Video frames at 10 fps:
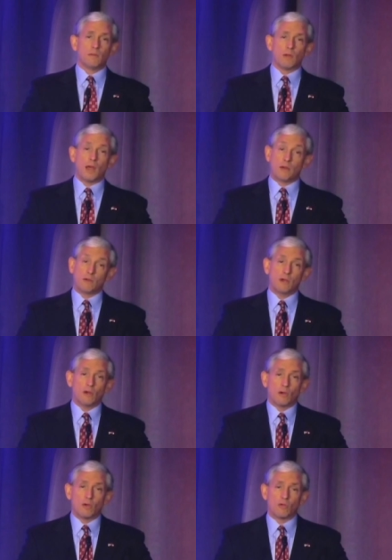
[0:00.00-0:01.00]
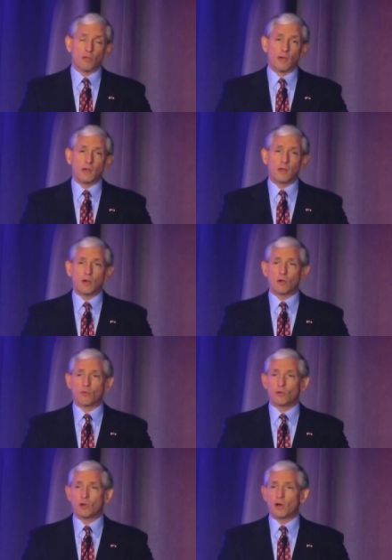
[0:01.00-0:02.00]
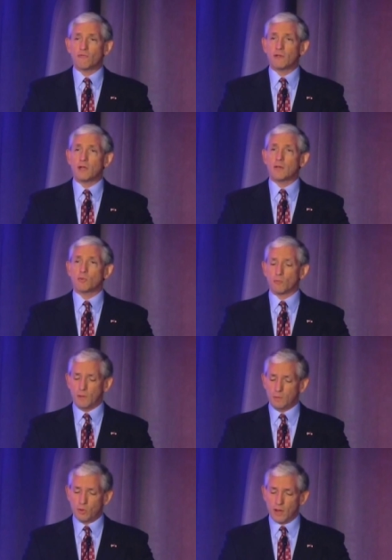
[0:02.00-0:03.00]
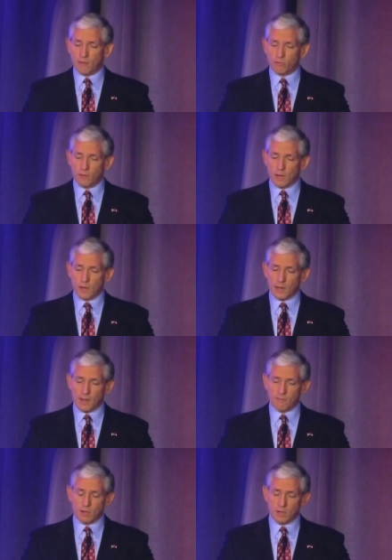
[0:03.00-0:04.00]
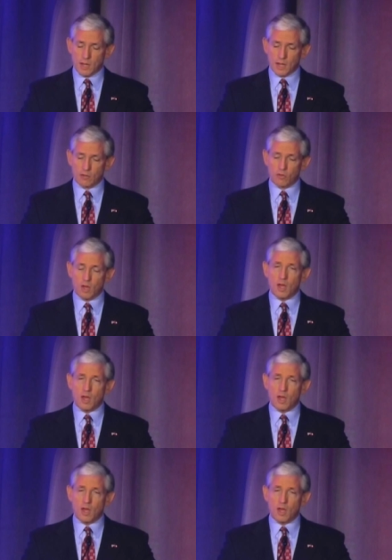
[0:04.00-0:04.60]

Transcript: and terrorists like Eric Rudolph and a number of people after the nine eleven attacks.